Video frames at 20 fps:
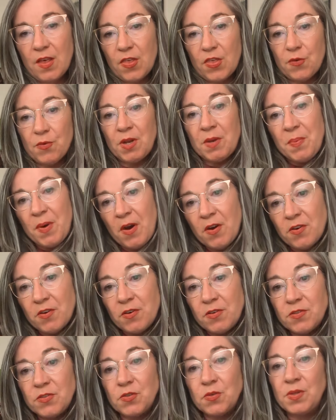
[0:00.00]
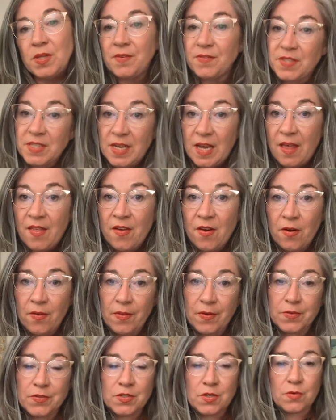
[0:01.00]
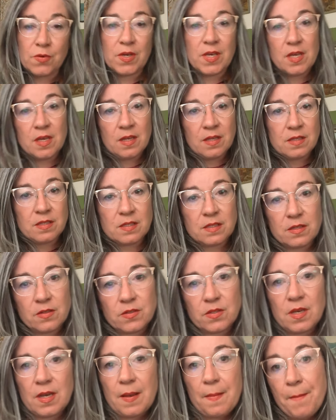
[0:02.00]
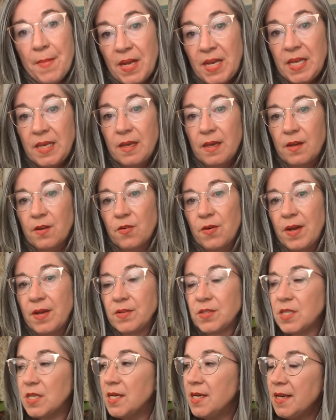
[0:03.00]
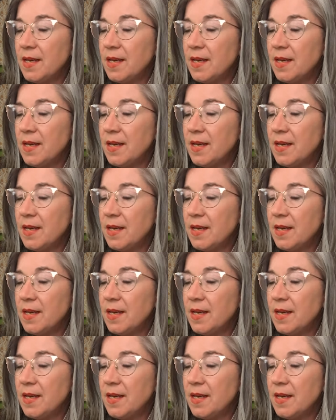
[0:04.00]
3 partners who live together and there's no kids and there's like money kicking around,